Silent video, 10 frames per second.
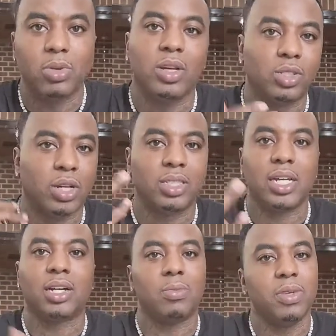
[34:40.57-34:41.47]
You ain't trying to
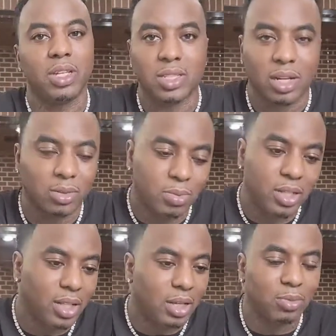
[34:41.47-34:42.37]
check on me and talk to
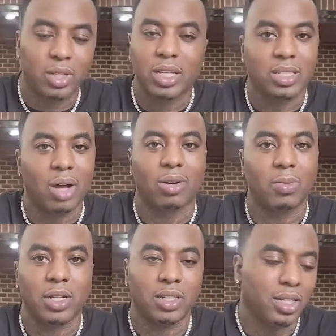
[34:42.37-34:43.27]
me like we ain't talking
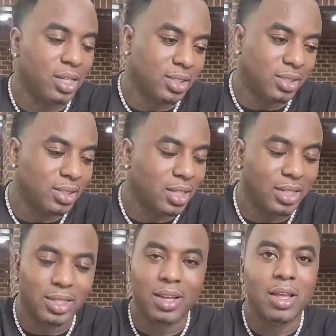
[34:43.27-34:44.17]
about nothing. Like so, it's
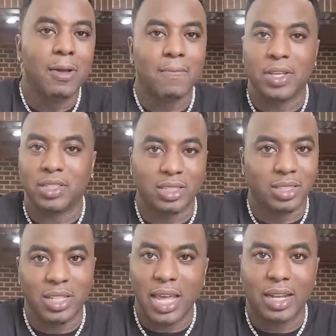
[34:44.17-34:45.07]
like it's
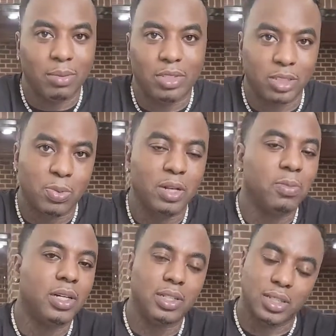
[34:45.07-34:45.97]
just debt. I'm just spending
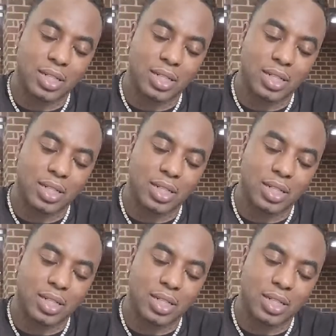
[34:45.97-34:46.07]
money.